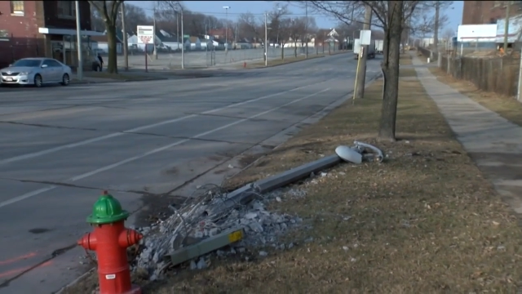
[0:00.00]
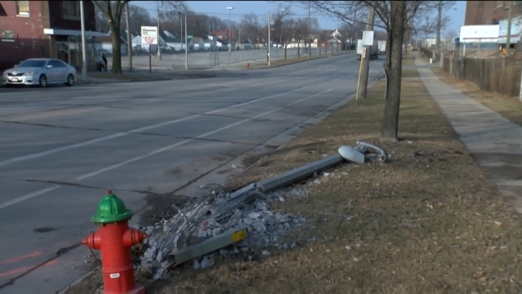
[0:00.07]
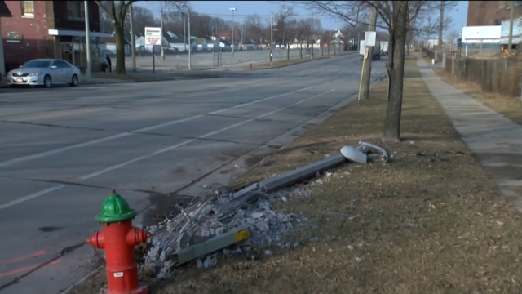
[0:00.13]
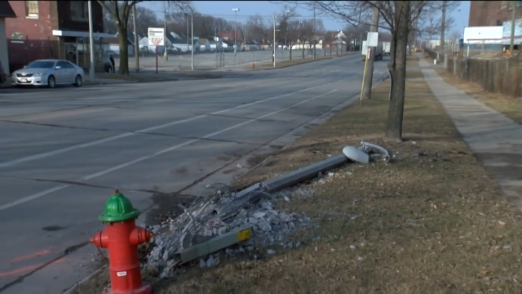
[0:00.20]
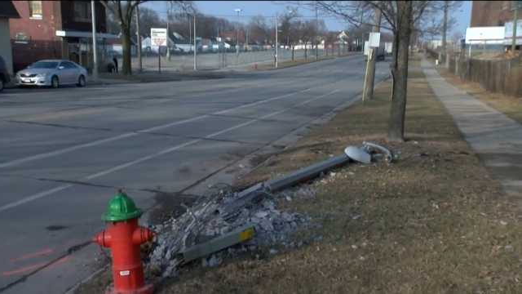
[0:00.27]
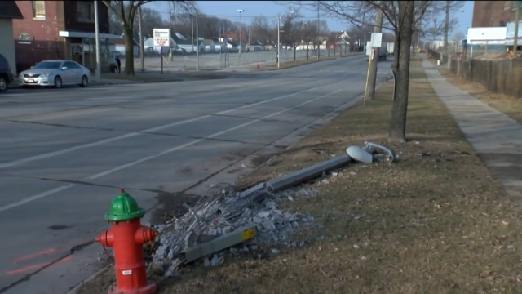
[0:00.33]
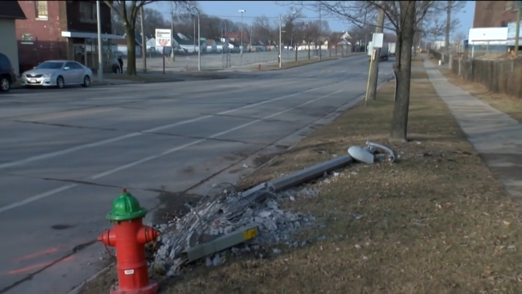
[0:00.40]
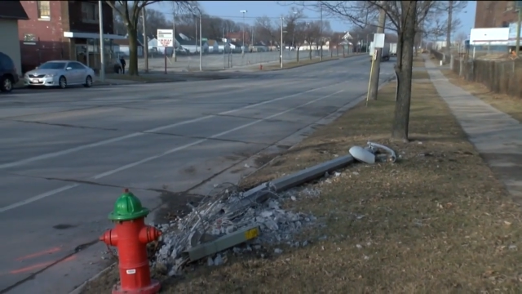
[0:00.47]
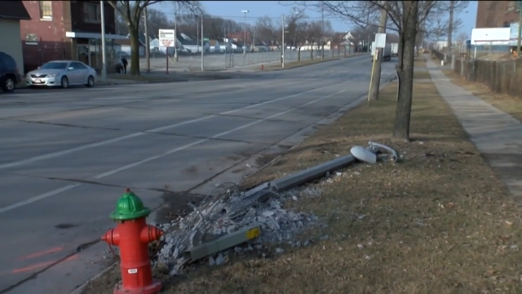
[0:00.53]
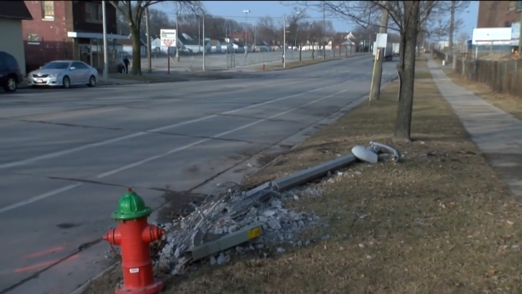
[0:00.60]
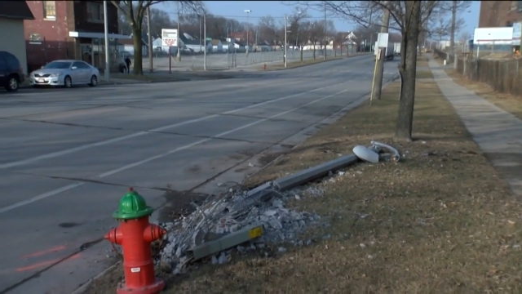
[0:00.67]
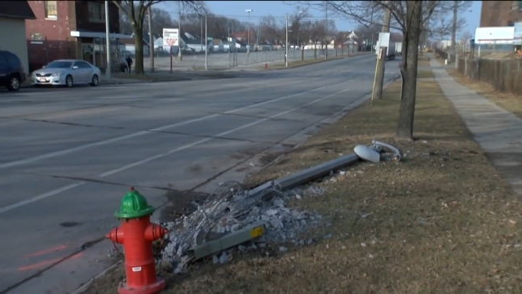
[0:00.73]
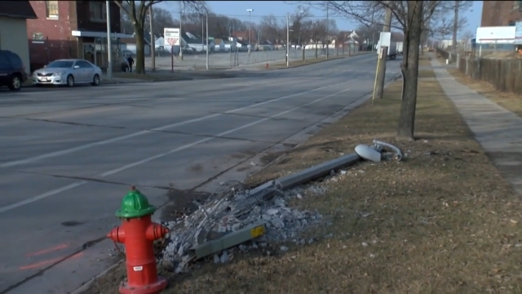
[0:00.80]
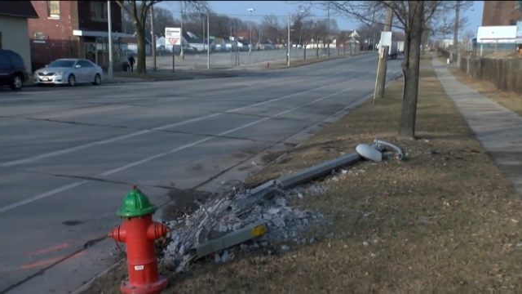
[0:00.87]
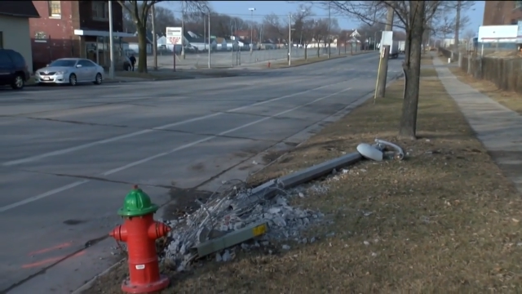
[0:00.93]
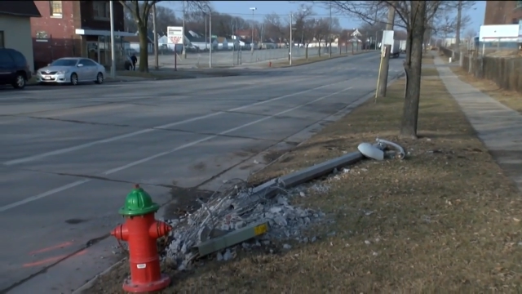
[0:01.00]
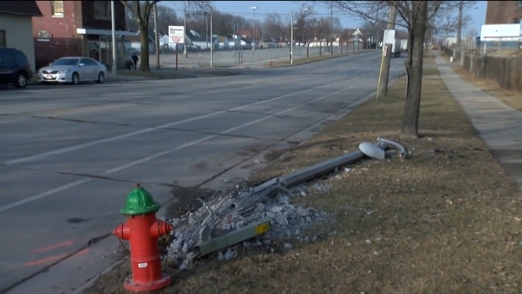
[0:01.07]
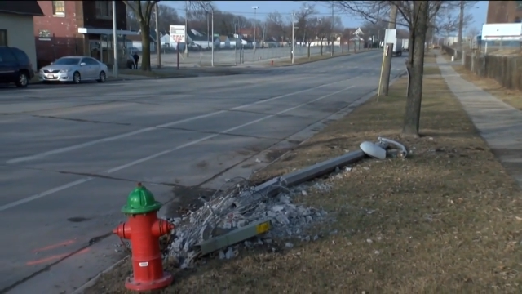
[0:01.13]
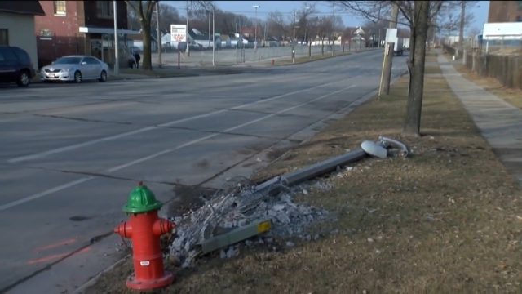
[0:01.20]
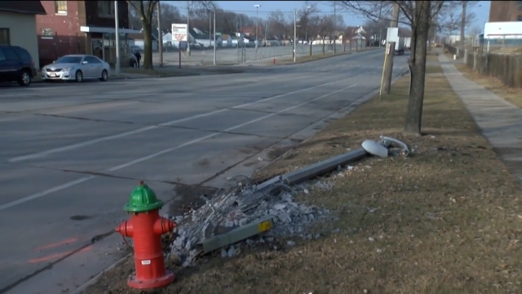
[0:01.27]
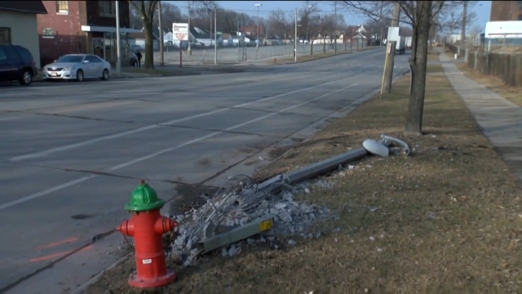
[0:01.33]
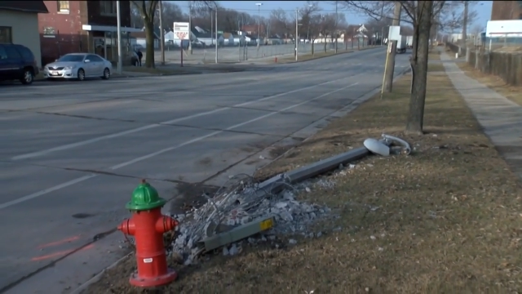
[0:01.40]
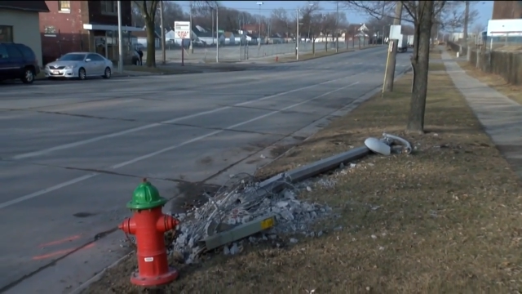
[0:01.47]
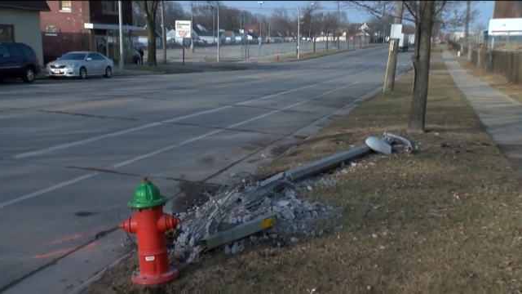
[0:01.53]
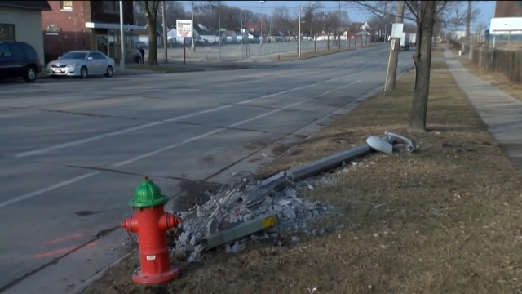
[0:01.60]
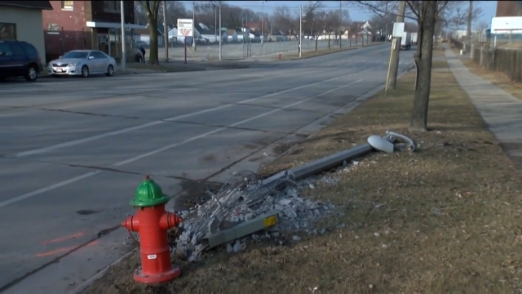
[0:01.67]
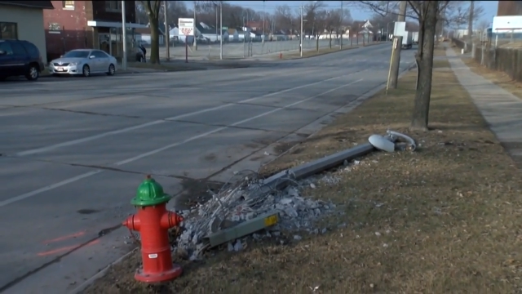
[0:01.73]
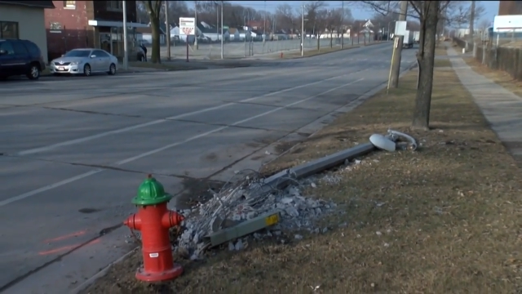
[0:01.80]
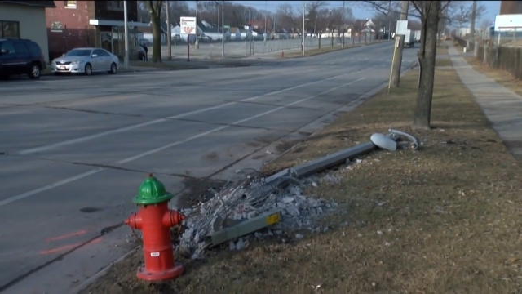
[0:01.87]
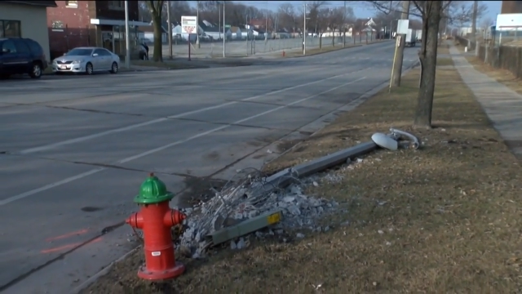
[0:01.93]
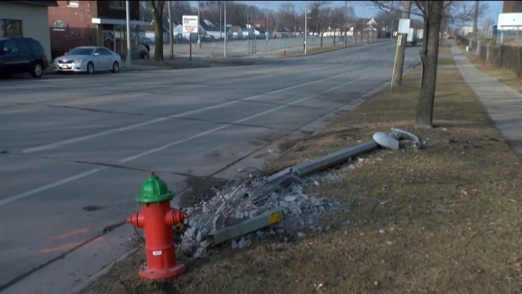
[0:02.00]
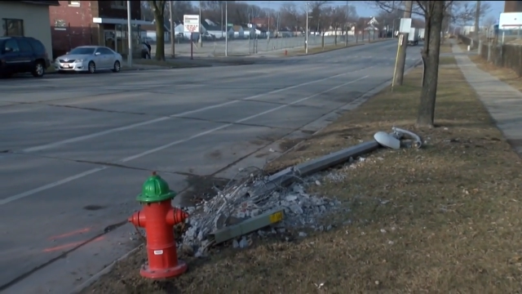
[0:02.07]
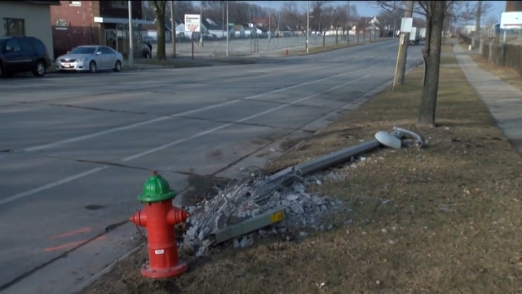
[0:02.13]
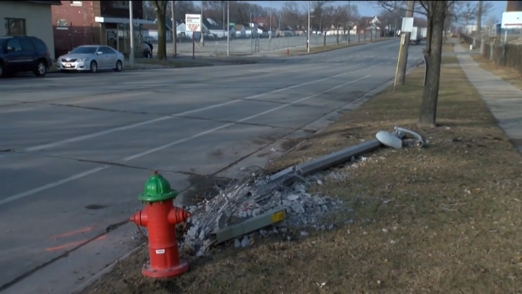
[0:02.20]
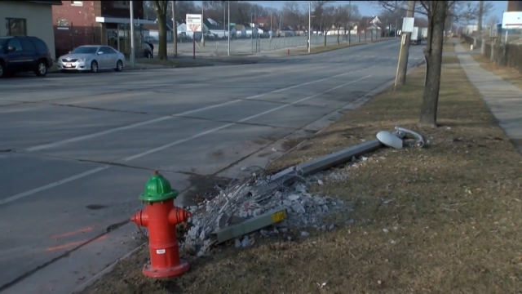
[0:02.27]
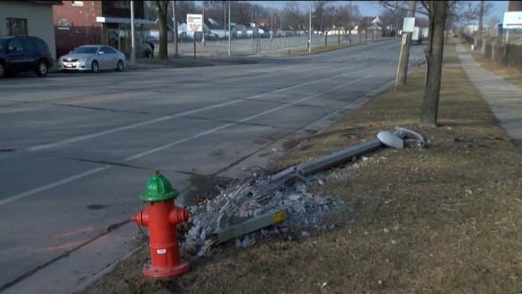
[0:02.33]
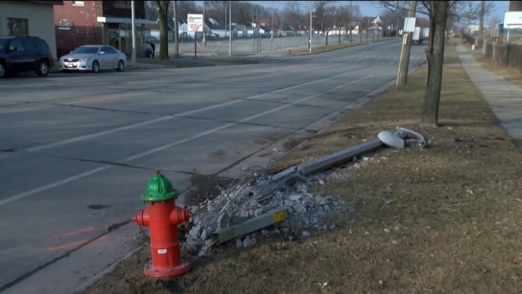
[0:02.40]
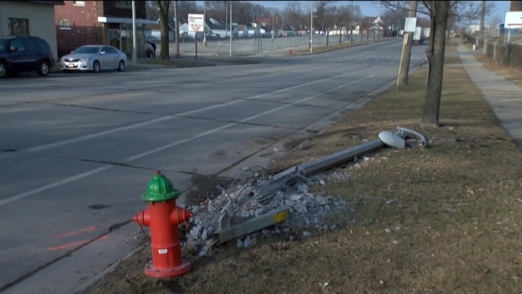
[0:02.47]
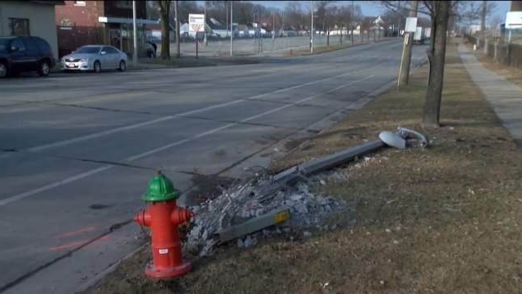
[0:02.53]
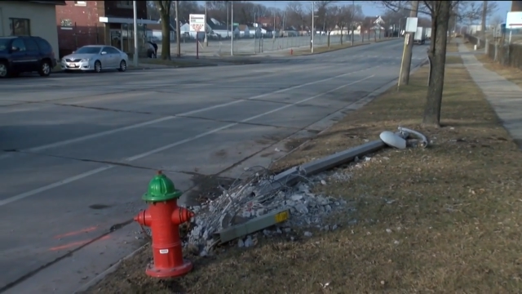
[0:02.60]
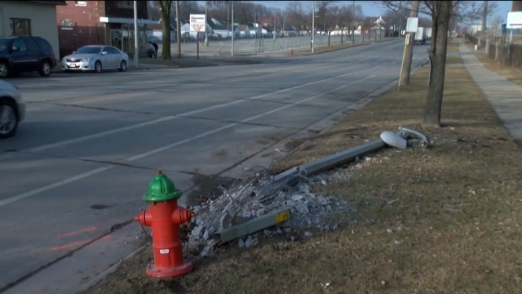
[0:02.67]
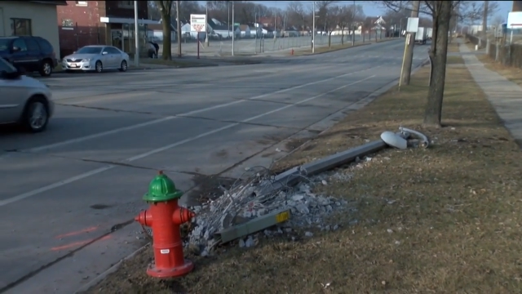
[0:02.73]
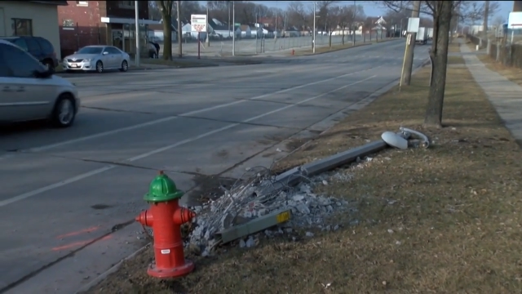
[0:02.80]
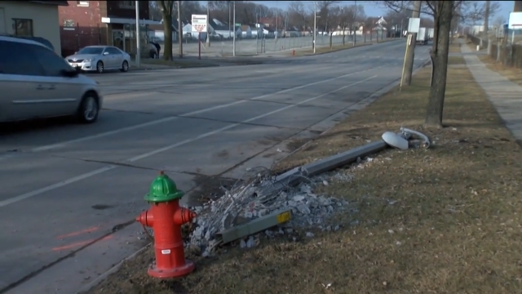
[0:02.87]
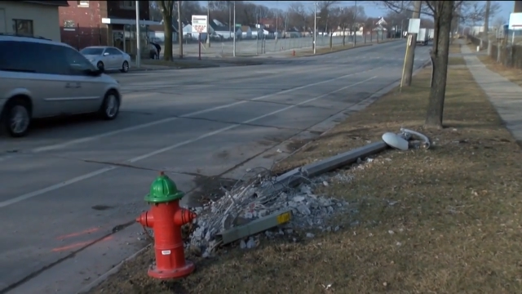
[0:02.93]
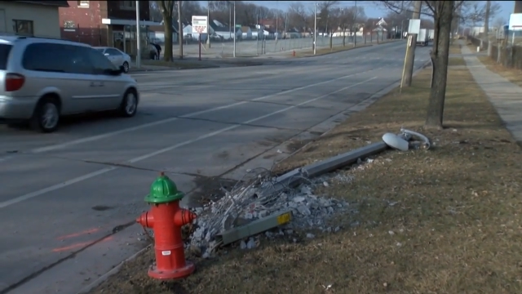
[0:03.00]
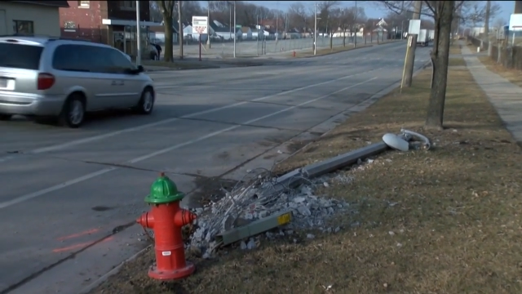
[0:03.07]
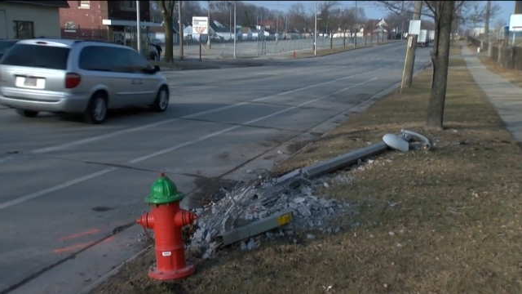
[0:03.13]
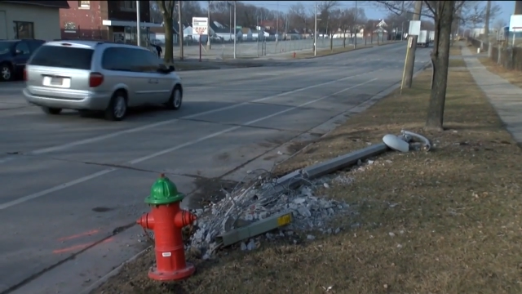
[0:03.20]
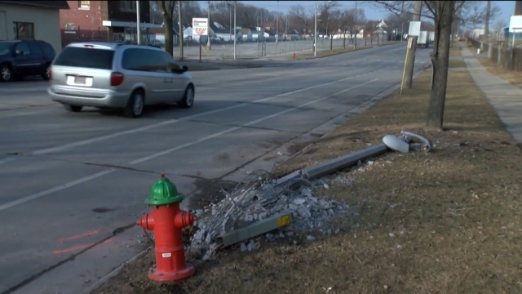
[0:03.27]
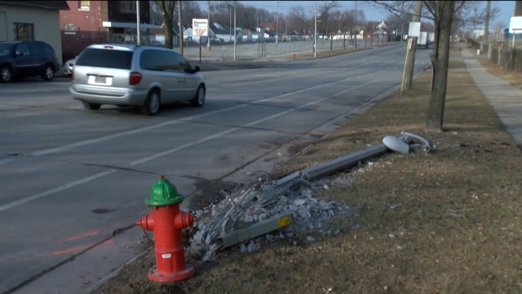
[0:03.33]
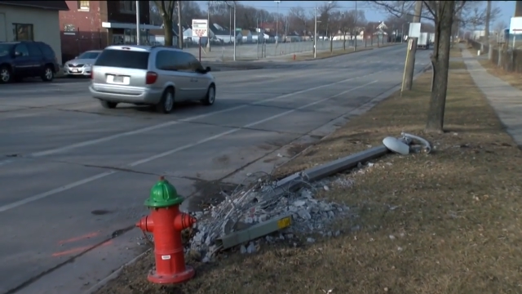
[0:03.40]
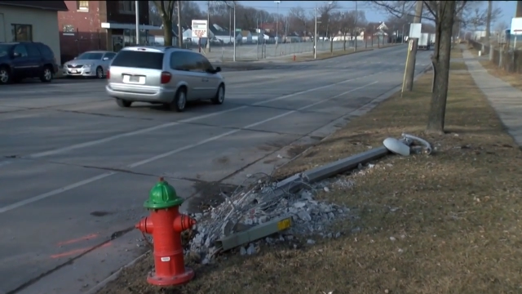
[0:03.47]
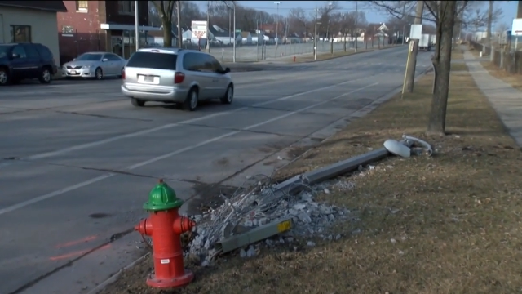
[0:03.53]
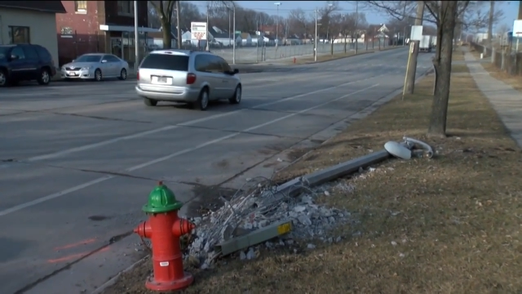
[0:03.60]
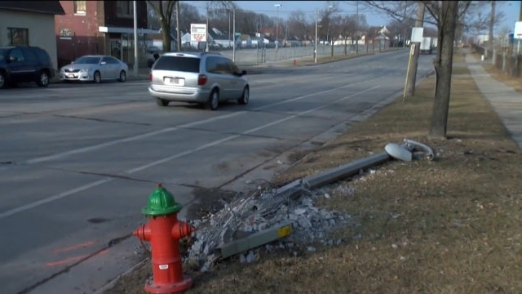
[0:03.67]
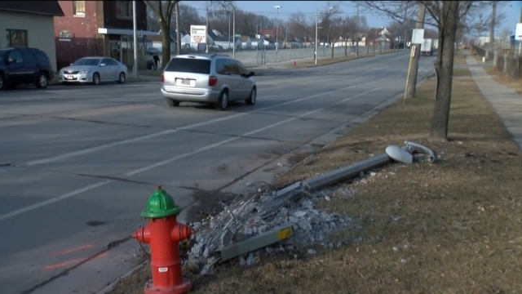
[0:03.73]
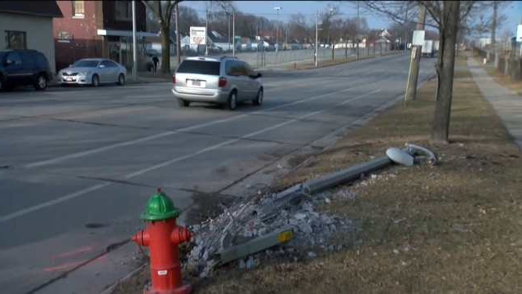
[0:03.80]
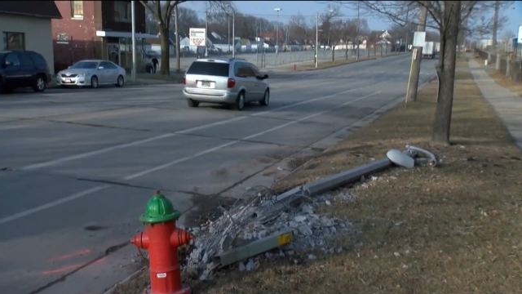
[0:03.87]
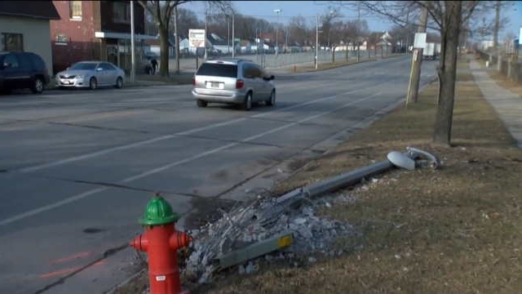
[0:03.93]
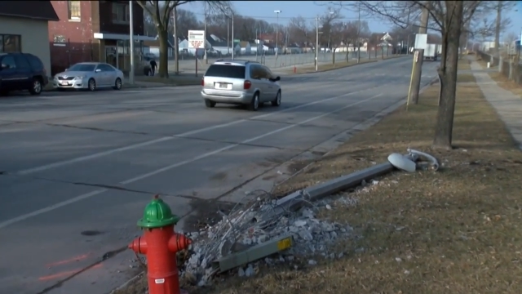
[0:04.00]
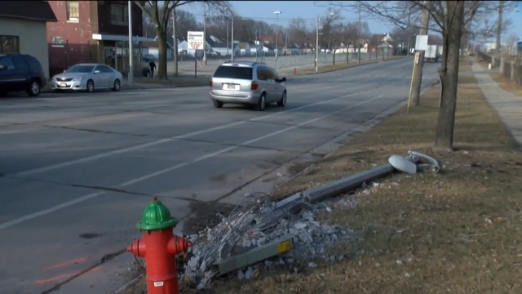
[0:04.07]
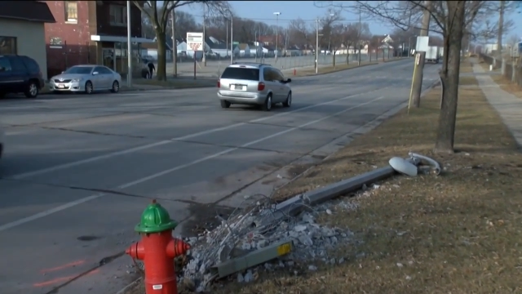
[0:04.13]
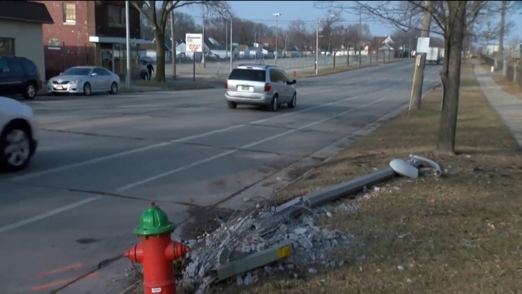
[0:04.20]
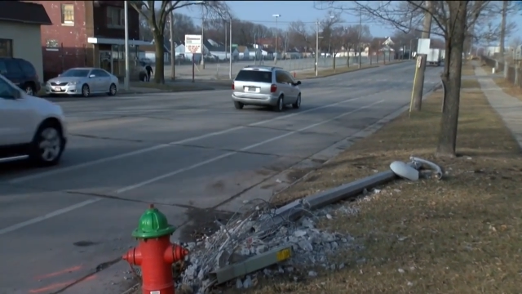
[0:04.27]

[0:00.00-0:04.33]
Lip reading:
No face is visible, so there are no lips to read.